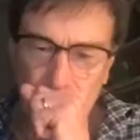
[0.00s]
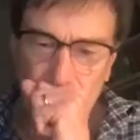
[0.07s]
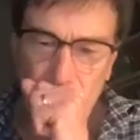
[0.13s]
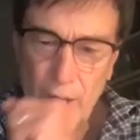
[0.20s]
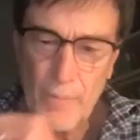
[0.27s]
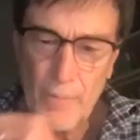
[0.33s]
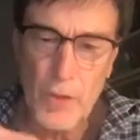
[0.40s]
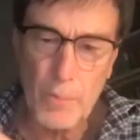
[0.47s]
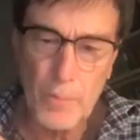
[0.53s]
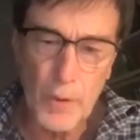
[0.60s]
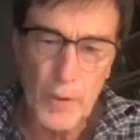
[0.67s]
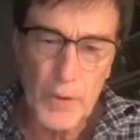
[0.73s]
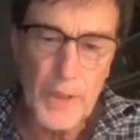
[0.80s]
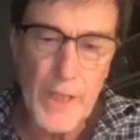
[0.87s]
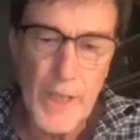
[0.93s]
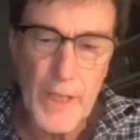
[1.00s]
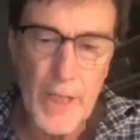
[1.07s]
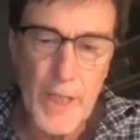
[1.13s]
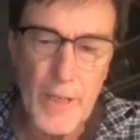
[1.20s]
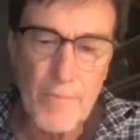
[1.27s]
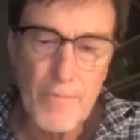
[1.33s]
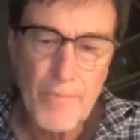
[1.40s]
I'm
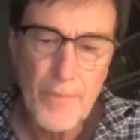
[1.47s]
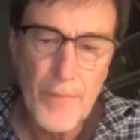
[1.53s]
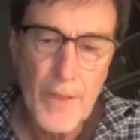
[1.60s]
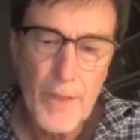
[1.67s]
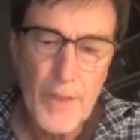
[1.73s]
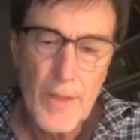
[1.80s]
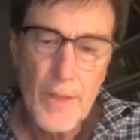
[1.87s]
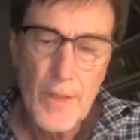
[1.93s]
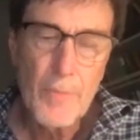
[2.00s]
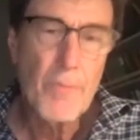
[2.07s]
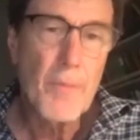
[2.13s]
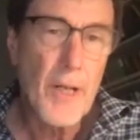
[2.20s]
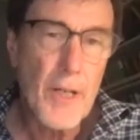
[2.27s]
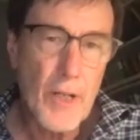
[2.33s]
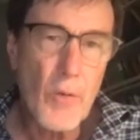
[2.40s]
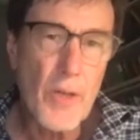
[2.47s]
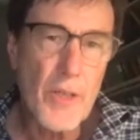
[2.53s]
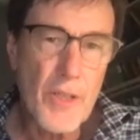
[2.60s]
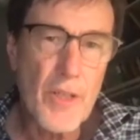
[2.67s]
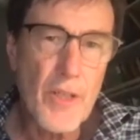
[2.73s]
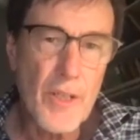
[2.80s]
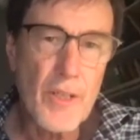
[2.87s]
subordinating my
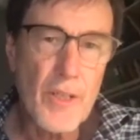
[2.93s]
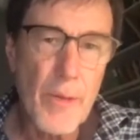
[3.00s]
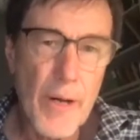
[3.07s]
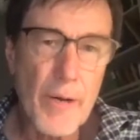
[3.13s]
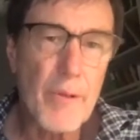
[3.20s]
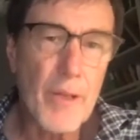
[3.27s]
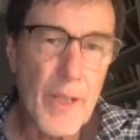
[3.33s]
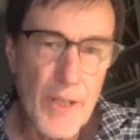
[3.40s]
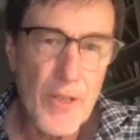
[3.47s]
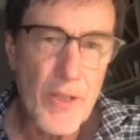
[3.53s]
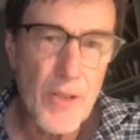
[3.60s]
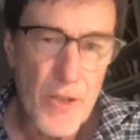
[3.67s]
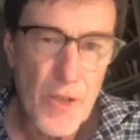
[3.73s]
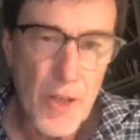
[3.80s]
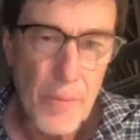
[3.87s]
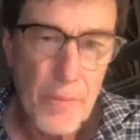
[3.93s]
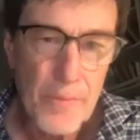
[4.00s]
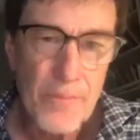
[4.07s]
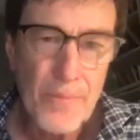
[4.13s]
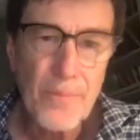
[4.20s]
questioning to our relationship.